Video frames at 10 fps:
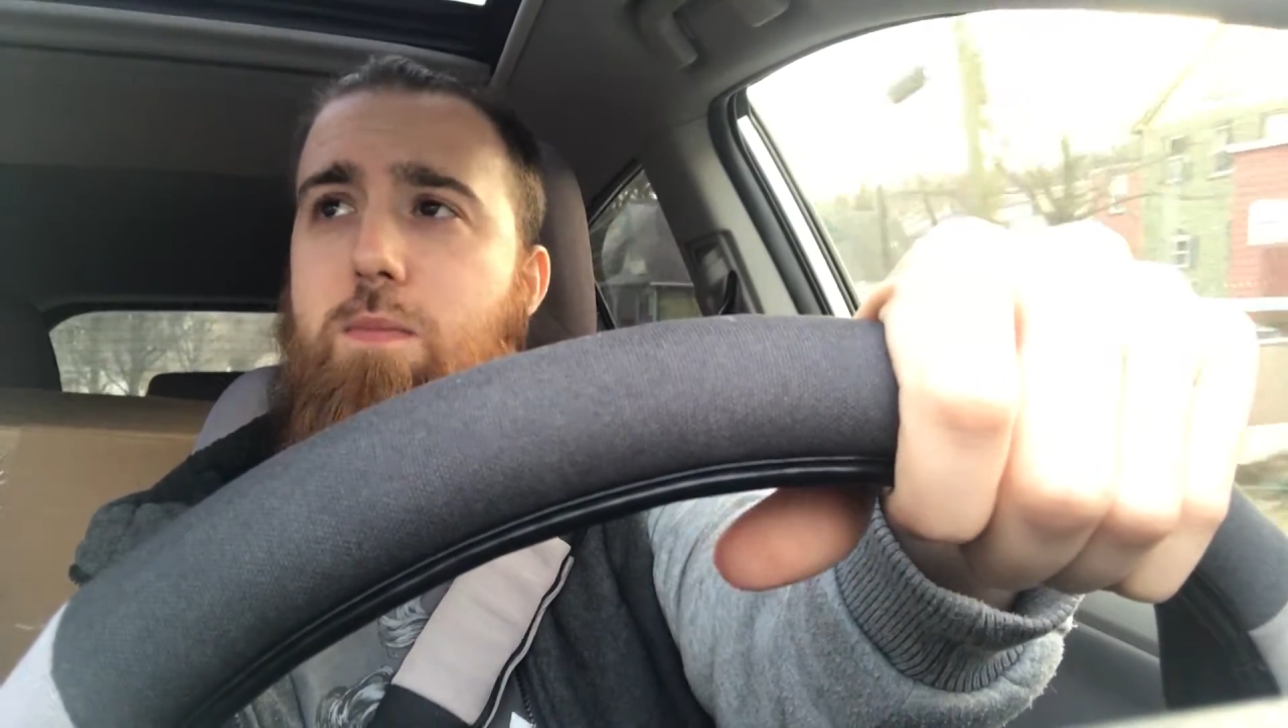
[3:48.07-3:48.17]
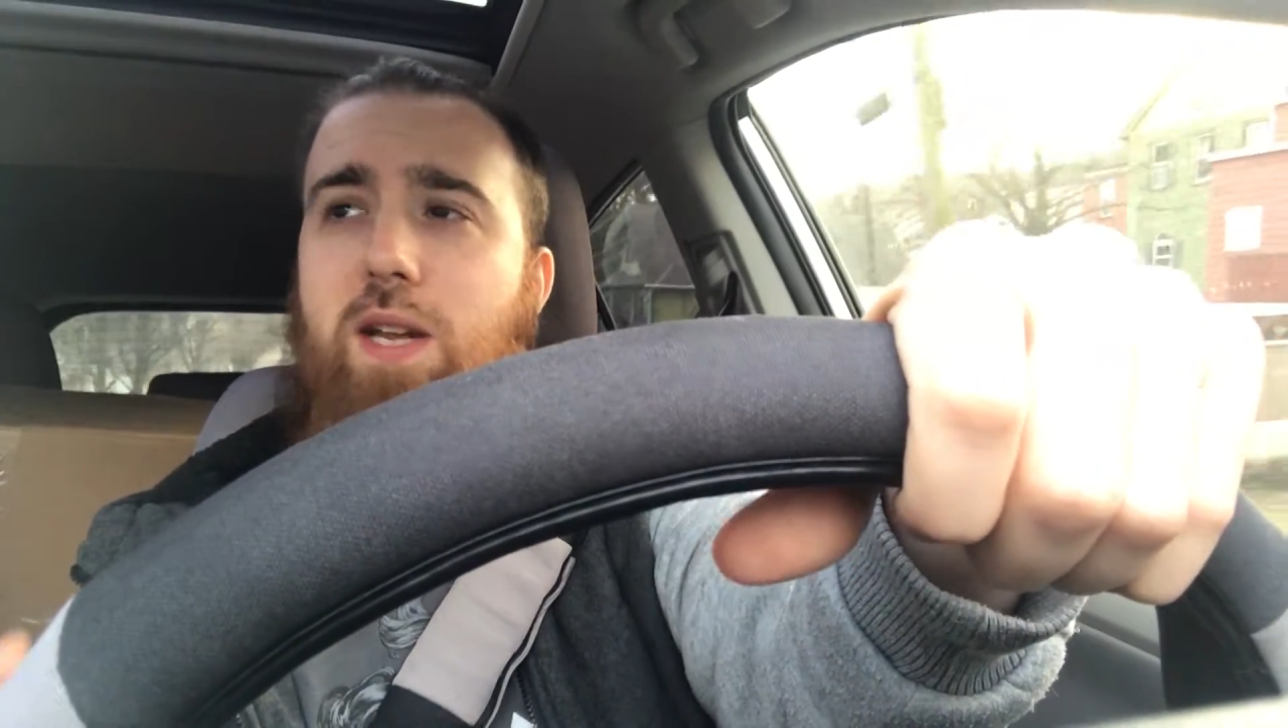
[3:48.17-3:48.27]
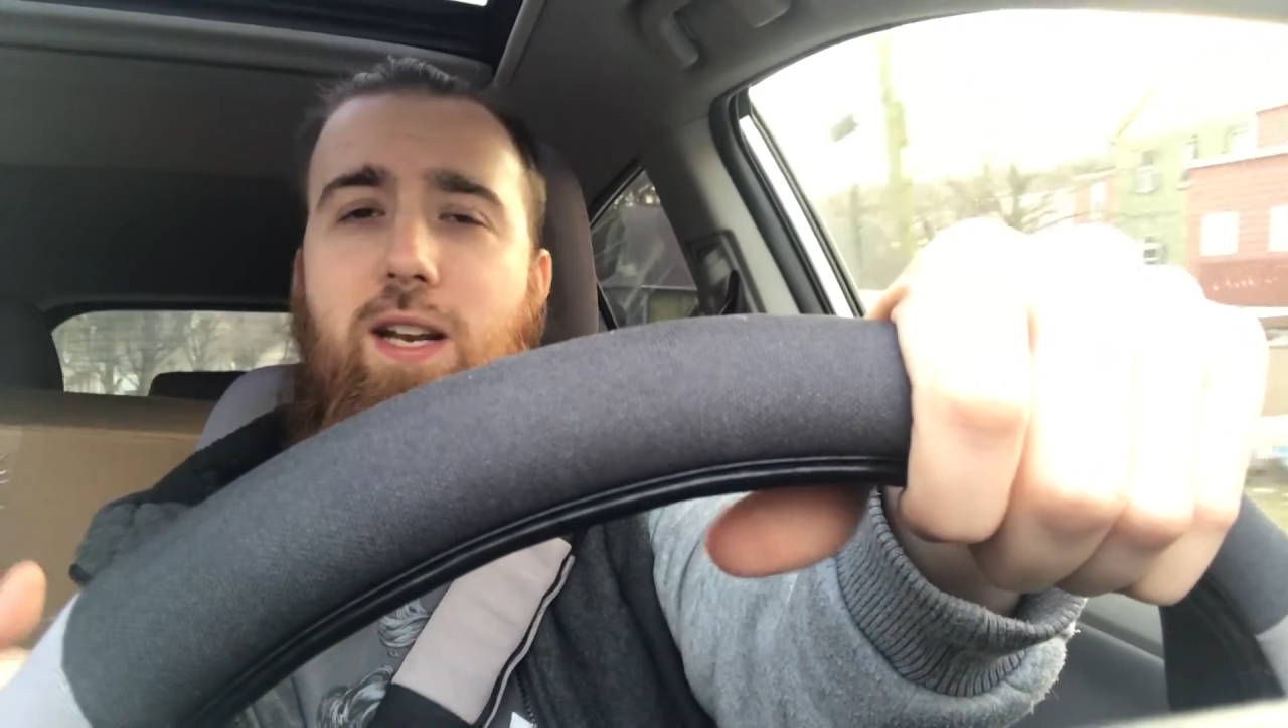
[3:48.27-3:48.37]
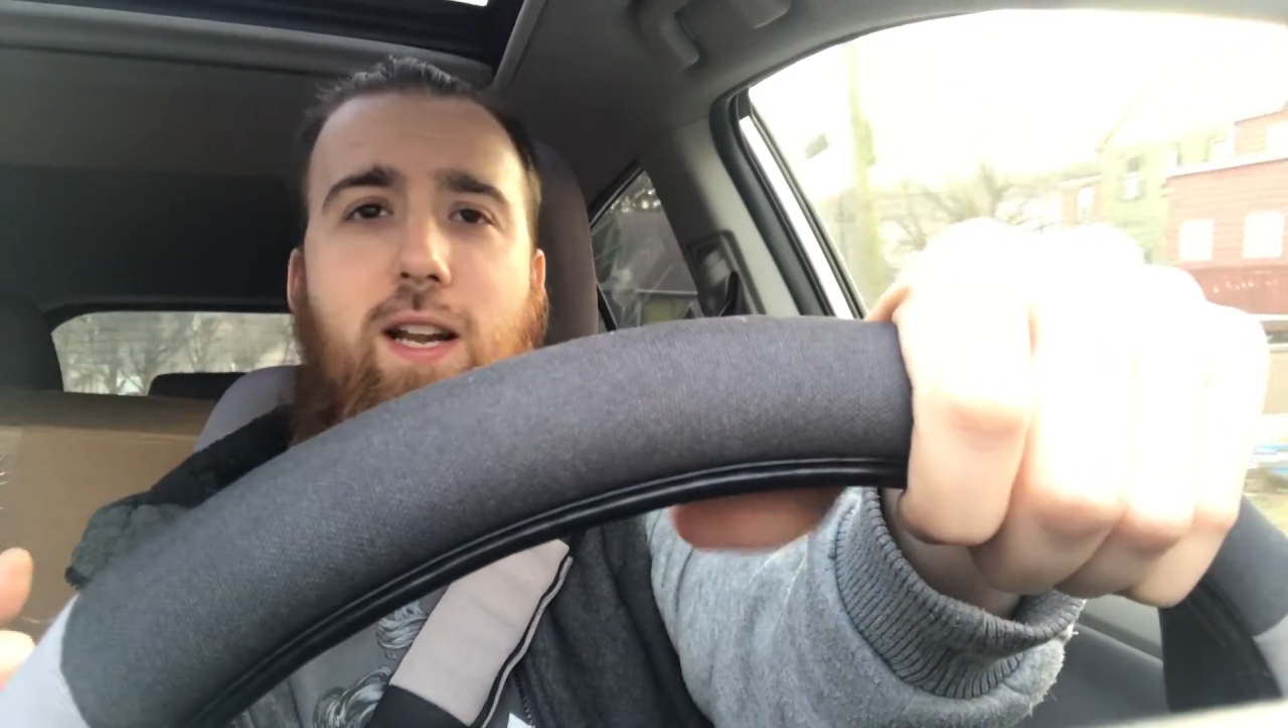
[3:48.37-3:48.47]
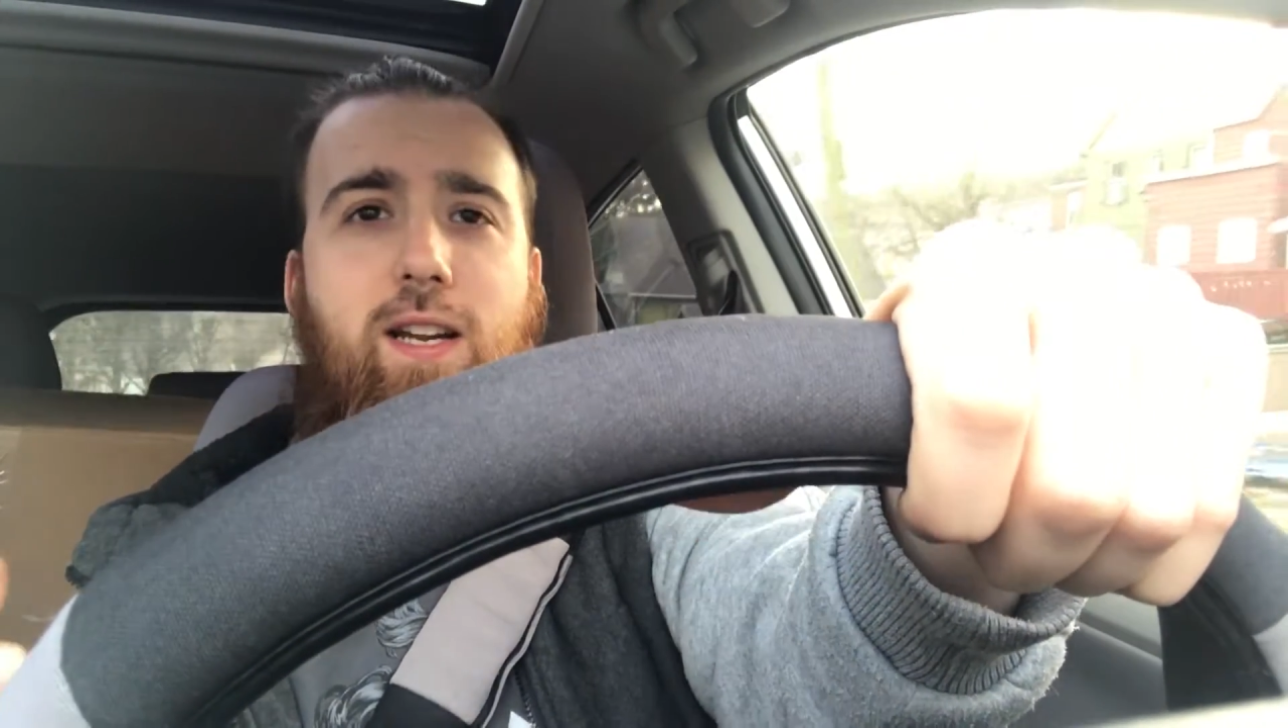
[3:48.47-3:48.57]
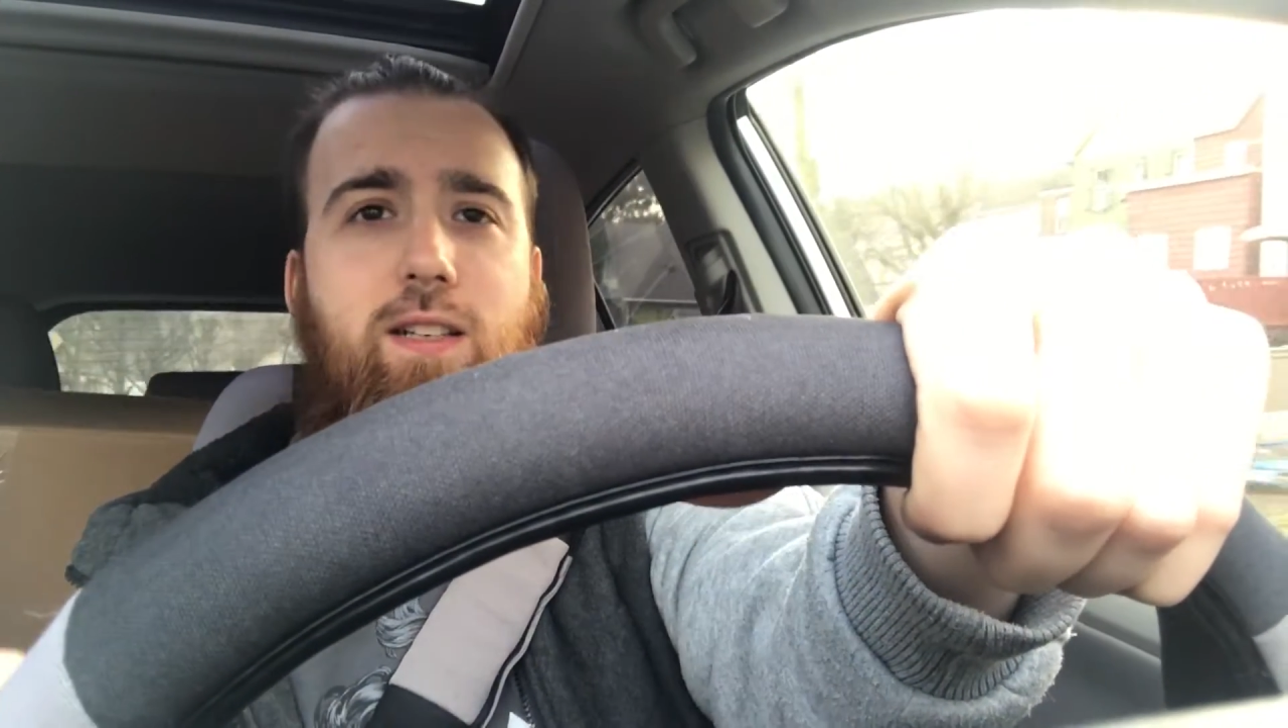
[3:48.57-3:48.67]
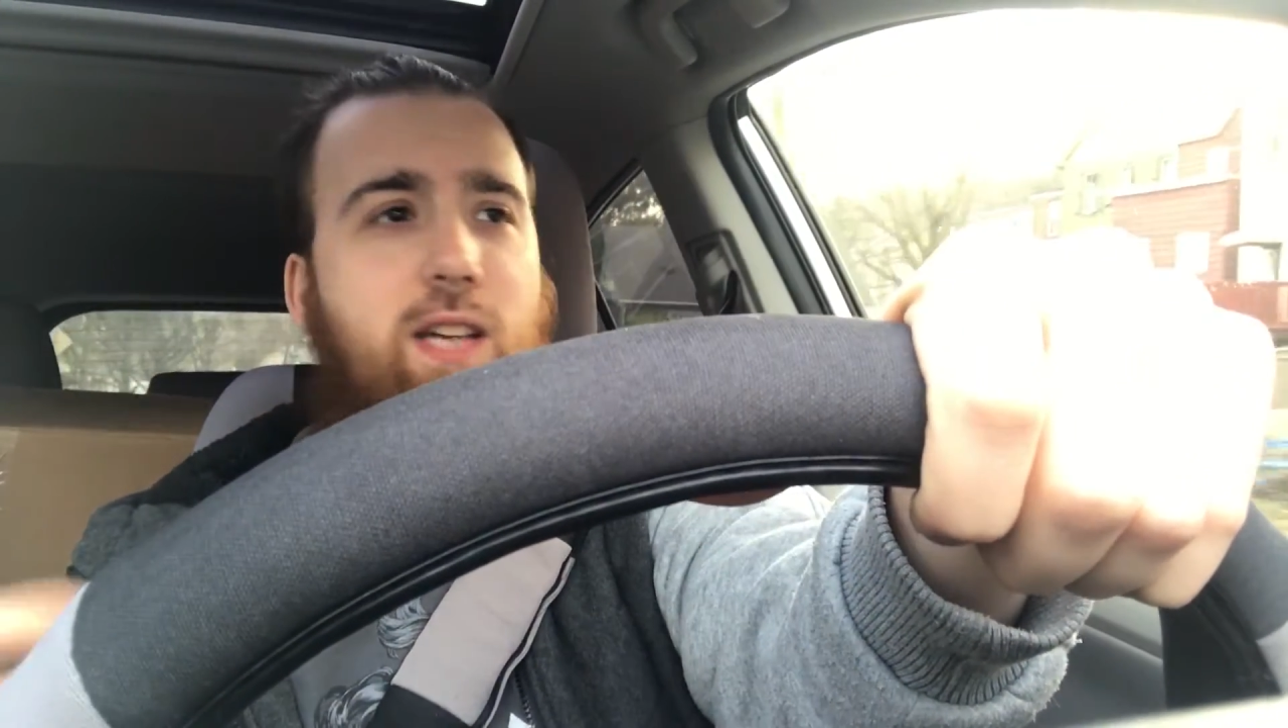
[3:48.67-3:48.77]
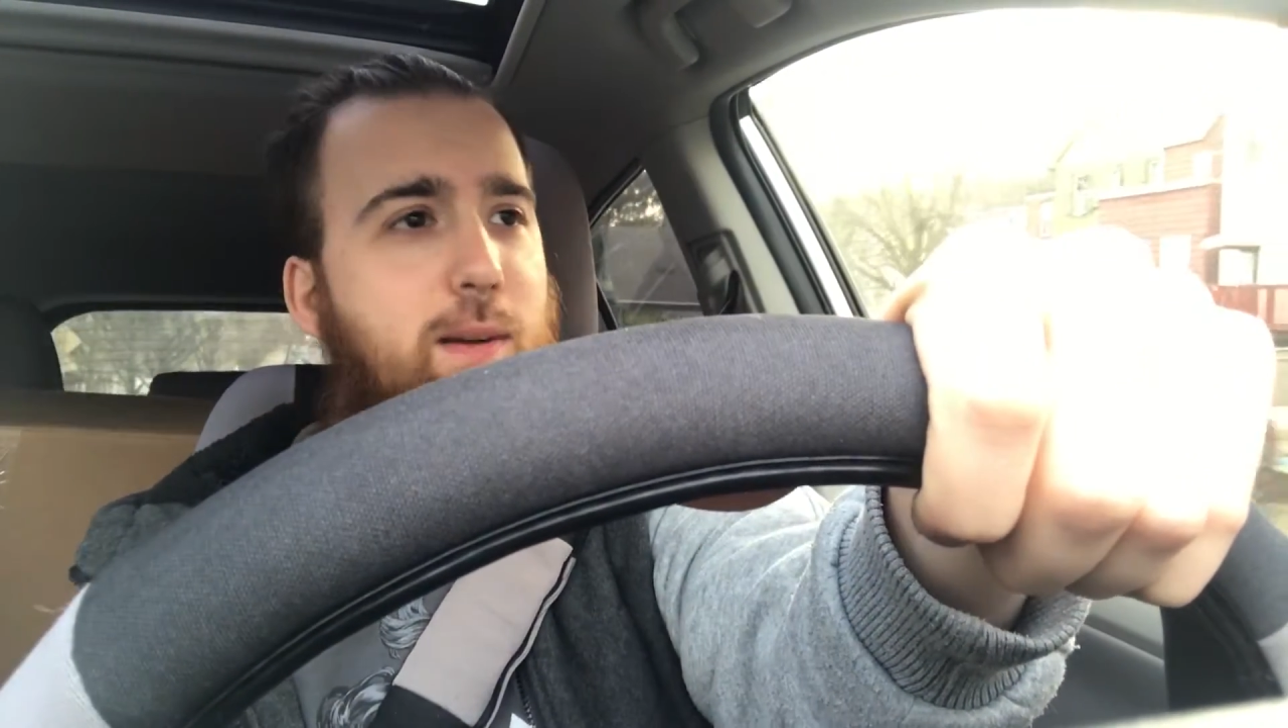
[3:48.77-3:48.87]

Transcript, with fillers: come in a